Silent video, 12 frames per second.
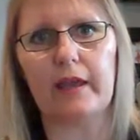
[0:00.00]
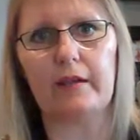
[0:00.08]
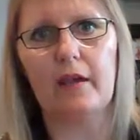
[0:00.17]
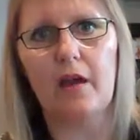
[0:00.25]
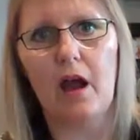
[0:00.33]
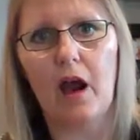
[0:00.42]

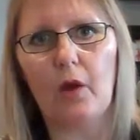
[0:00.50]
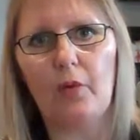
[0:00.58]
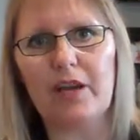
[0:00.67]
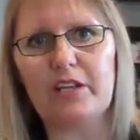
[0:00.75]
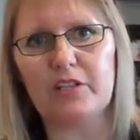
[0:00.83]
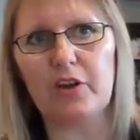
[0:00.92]
And I
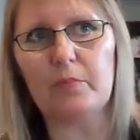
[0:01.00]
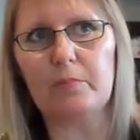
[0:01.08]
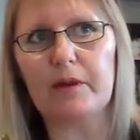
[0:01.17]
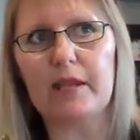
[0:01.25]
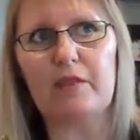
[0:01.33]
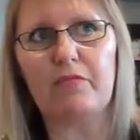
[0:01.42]
really don't
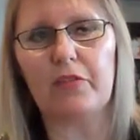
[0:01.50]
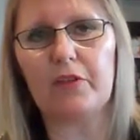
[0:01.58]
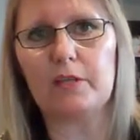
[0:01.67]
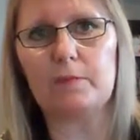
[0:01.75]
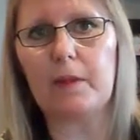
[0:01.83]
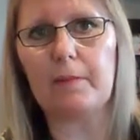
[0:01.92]
believe that
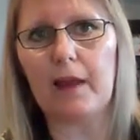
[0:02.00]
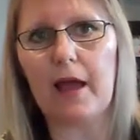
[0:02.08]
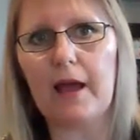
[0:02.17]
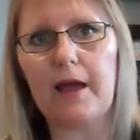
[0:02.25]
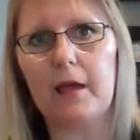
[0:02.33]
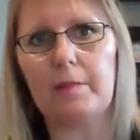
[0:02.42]
these people
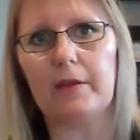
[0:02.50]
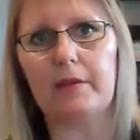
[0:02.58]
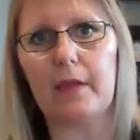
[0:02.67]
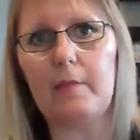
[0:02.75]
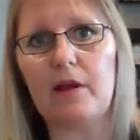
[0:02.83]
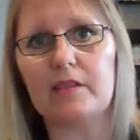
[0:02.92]
are happy.
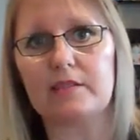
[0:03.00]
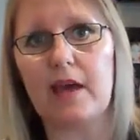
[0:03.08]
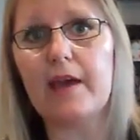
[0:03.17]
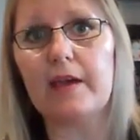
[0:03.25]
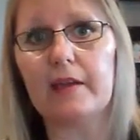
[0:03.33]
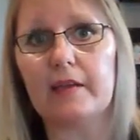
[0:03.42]
They might
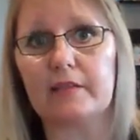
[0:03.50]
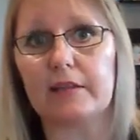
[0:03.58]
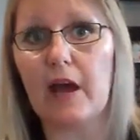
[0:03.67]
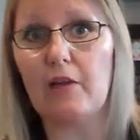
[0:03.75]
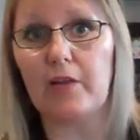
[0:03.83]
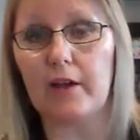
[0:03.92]
say it as a
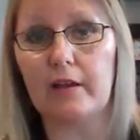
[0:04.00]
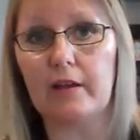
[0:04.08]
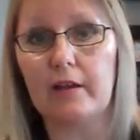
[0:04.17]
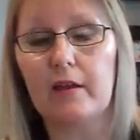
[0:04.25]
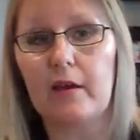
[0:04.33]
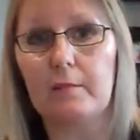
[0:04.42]
cover,
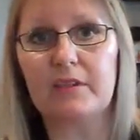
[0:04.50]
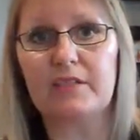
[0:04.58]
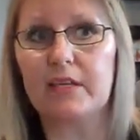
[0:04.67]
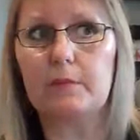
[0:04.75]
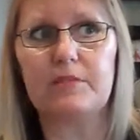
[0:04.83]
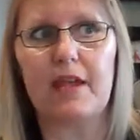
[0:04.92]
but
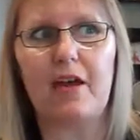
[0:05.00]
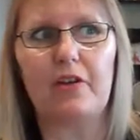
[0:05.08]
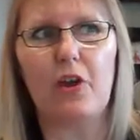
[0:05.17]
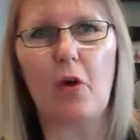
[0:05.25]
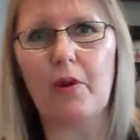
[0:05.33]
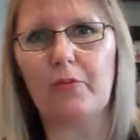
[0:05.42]
deep
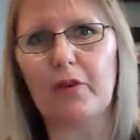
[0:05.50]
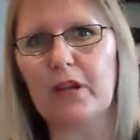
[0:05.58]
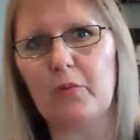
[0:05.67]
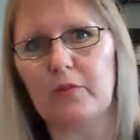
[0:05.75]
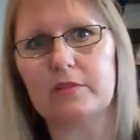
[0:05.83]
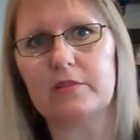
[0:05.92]
down, no one
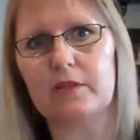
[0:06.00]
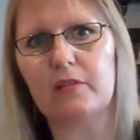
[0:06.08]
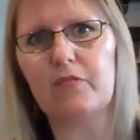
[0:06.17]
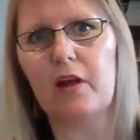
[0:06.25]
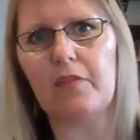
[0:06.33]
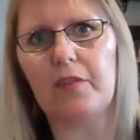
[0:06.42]
really wants to
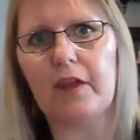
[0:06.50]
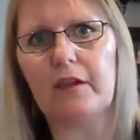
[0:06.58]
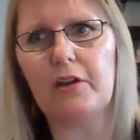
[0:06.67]
live like that.